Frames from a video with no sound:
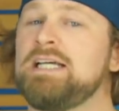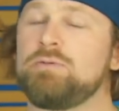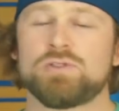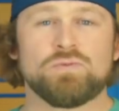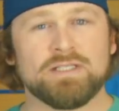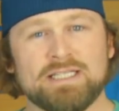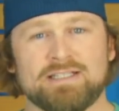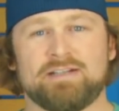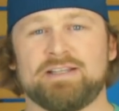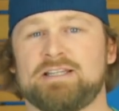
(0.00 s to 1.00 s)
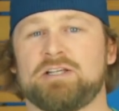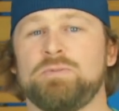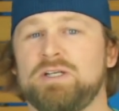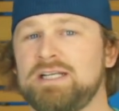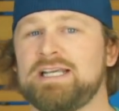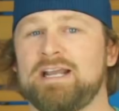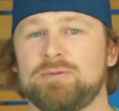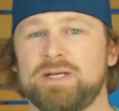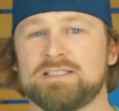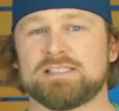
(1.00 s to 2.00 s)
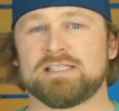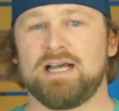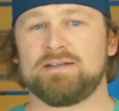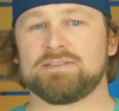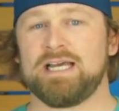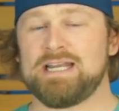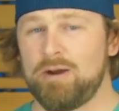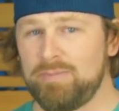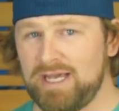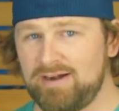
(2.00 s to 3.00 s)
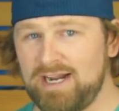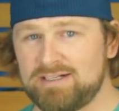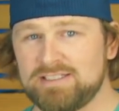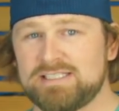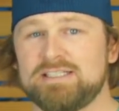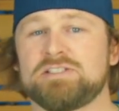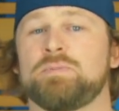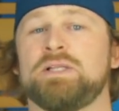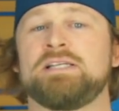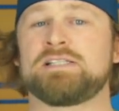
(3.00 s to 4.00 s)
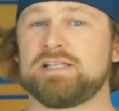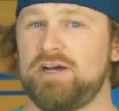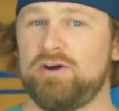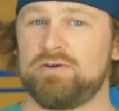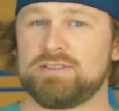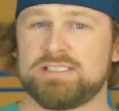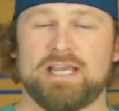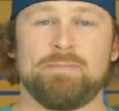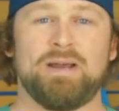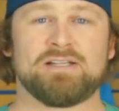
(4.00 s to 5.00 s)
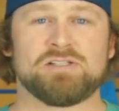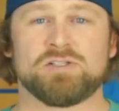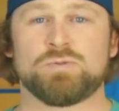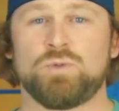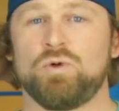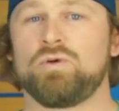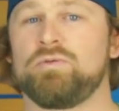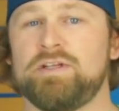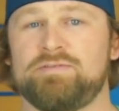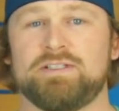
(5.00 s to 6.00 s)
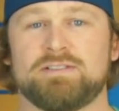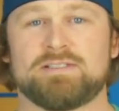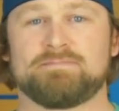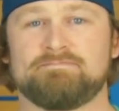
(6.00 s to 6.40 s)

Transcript: It was really clear that the community cared about this a lot, and now MatterHackers is your place to go to get Master Spool refills.